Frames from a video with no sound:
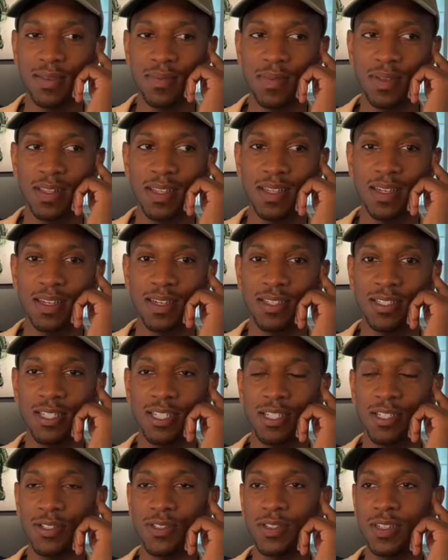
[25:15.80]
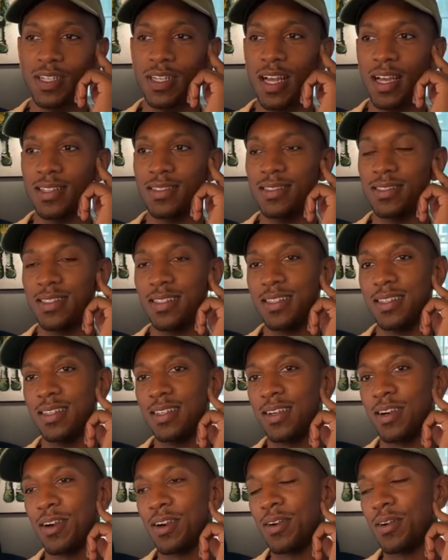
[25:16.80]
but then their children I see
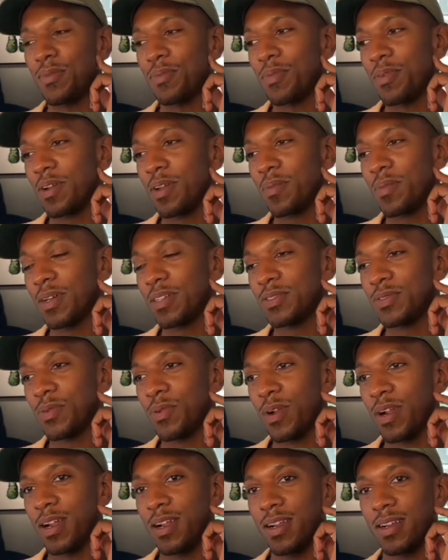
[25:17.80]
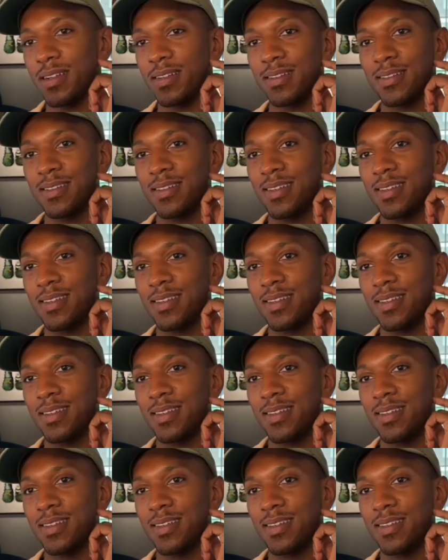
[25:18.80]
are pretty much wearing,